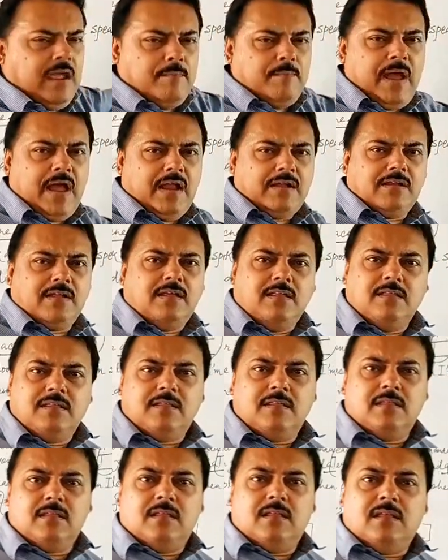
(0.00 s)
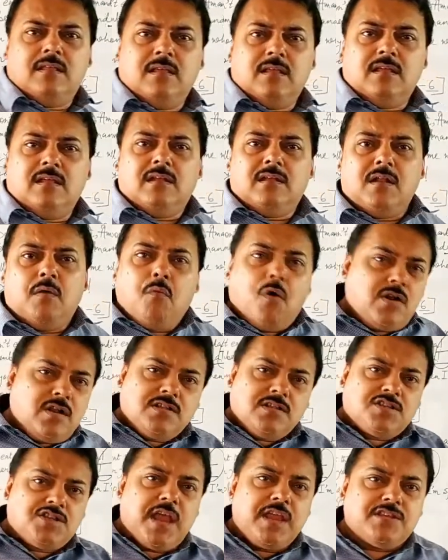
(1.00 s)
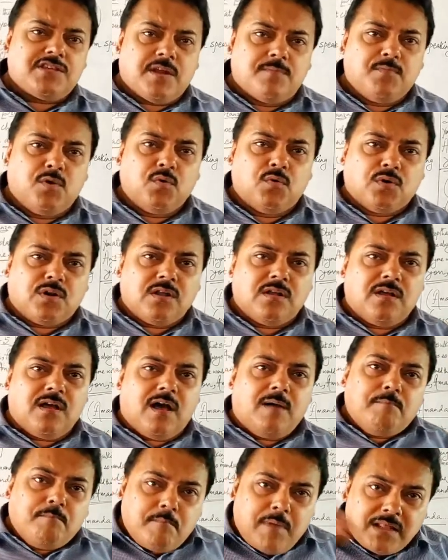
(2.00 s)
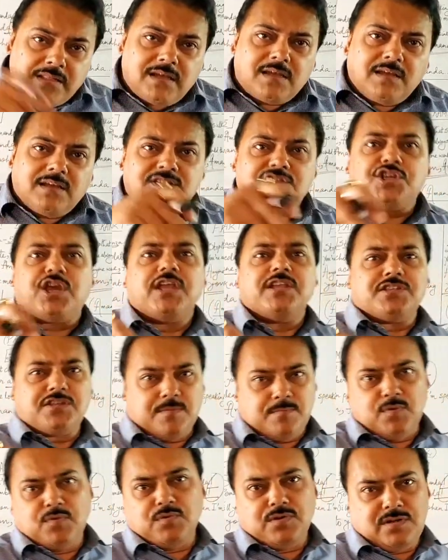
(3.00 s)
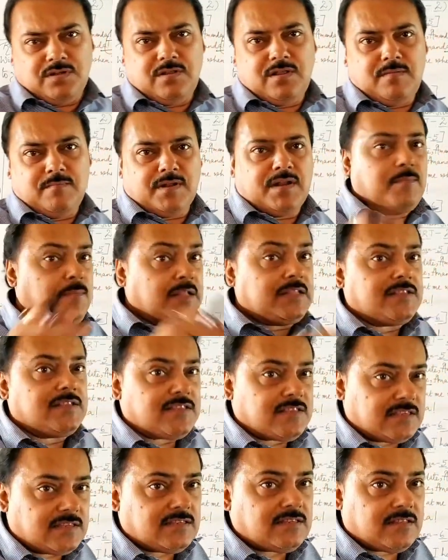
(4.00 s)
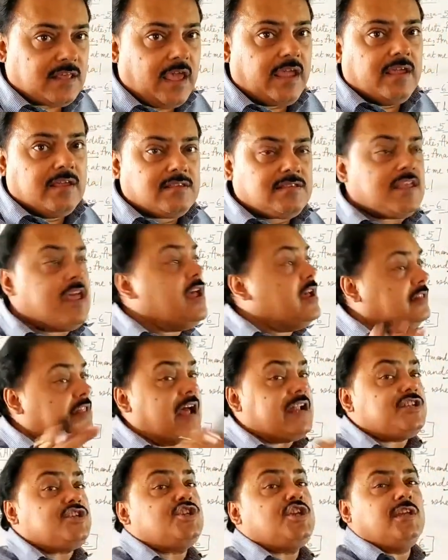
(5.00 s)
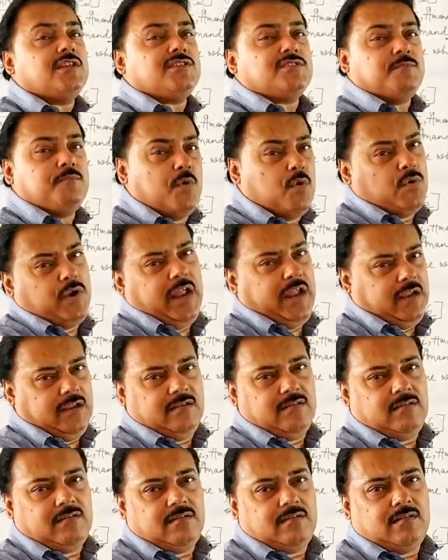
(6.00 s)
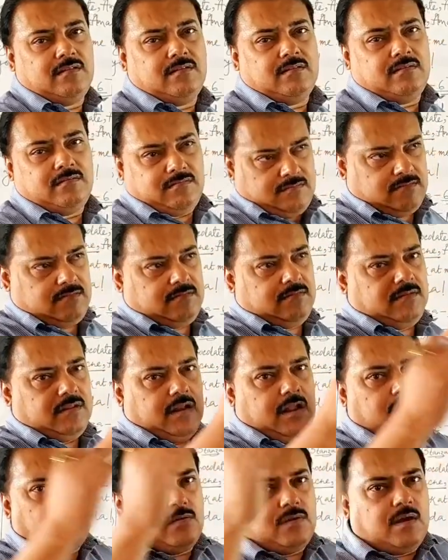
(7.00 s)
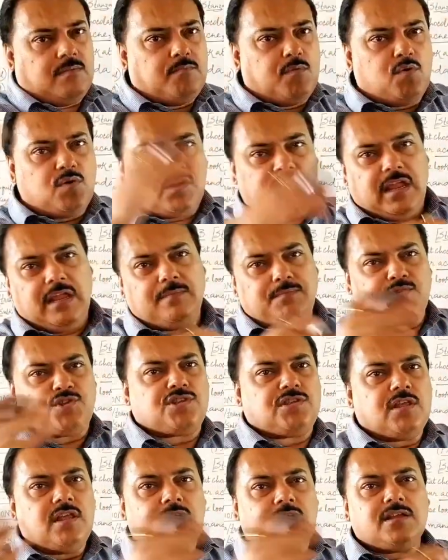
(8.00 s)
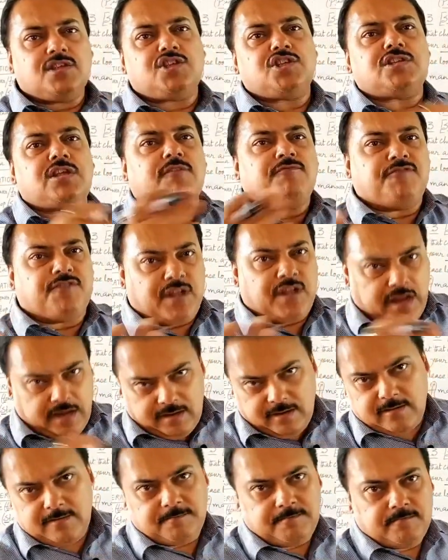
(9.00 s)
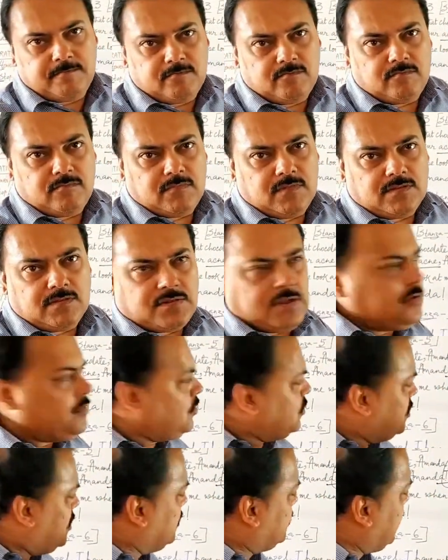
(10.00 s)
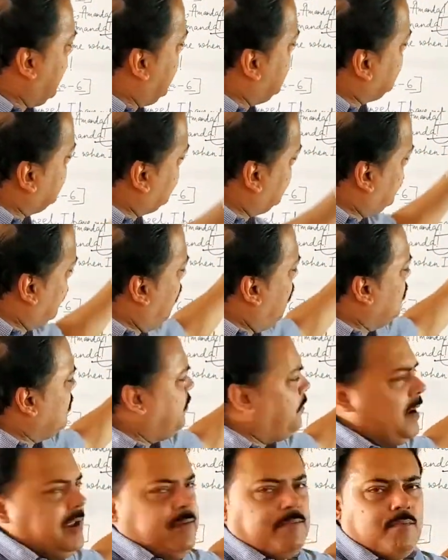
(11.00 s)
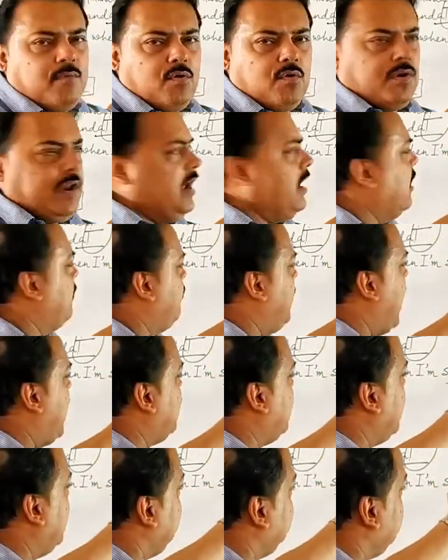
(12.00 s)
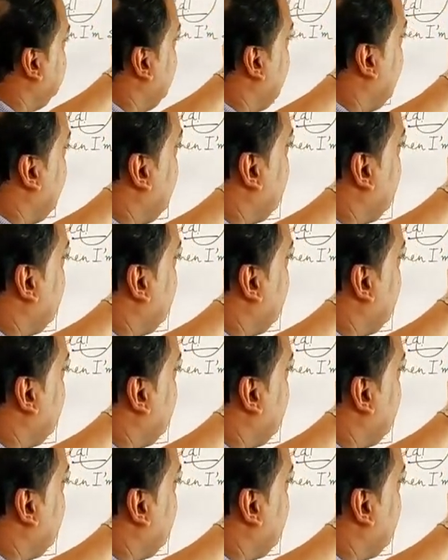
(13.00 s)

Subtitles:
Amanda. Now, what has changed her mood? Her mother has changed her mood. But her mother thinks that she is moody. Her mood keeps shifting. So she says, don't be moody, Amanda.